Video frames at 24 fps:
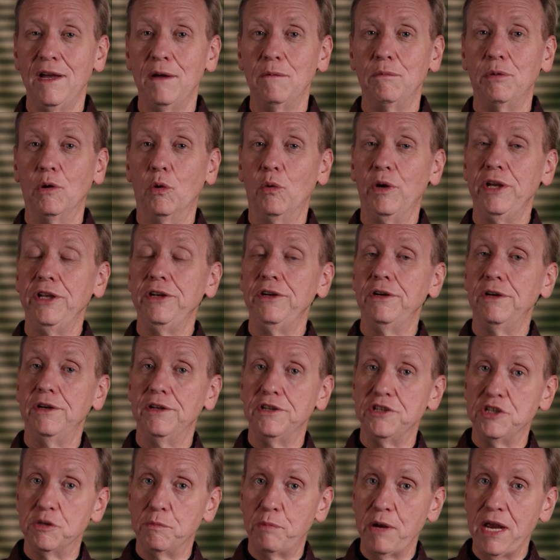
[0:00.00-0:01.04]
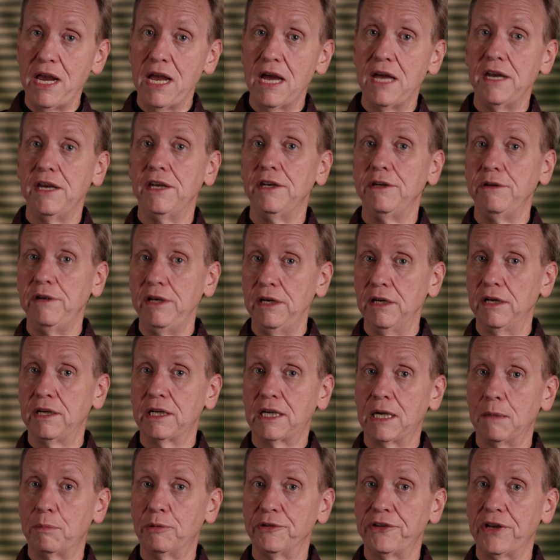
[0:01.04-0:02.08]
But when you're in Japan and you hear it a
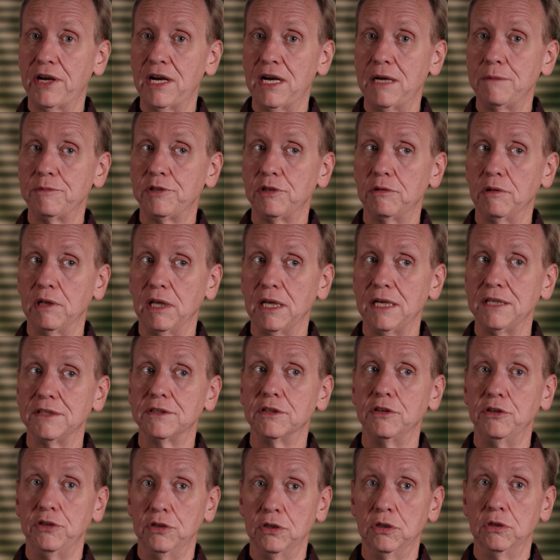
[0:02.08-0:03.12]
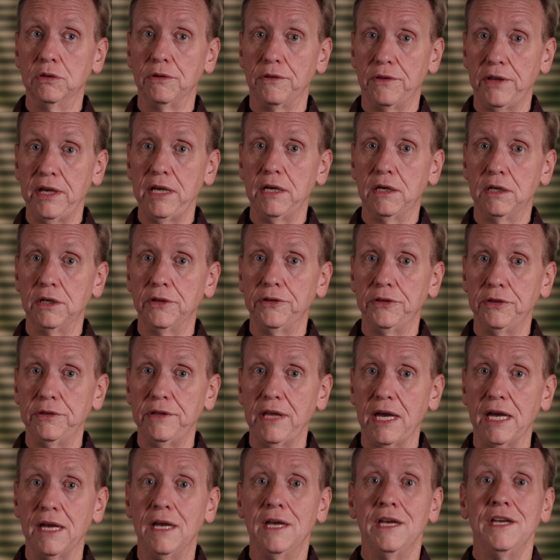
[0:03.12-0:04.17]
couple times, you realize, no, they all do
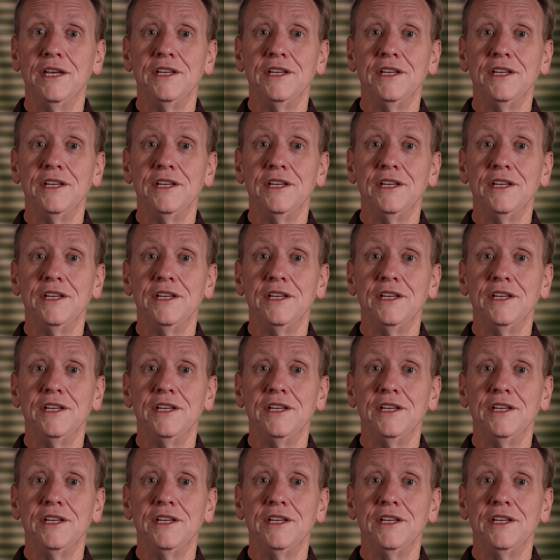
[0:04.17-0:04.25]
that.